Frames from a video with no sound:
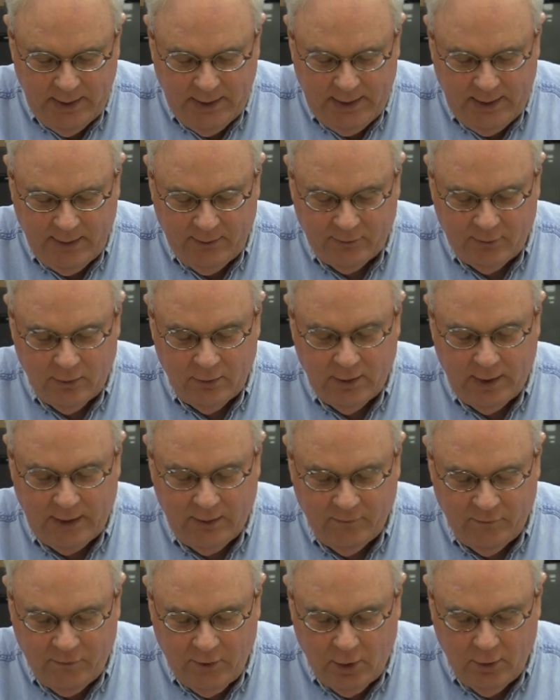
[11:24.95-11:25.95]
after
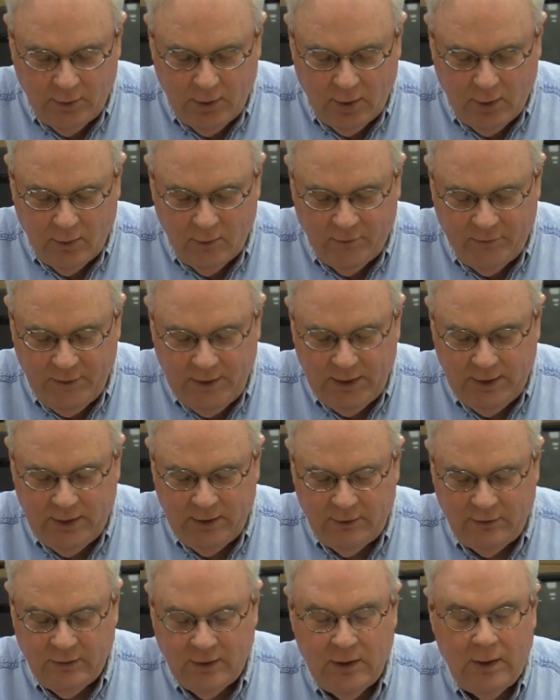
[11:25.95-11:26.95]
a photo
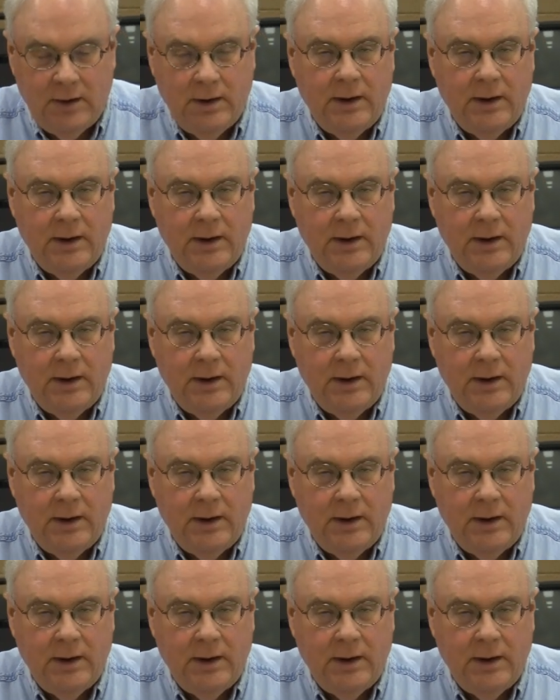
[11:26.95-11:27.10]
finish,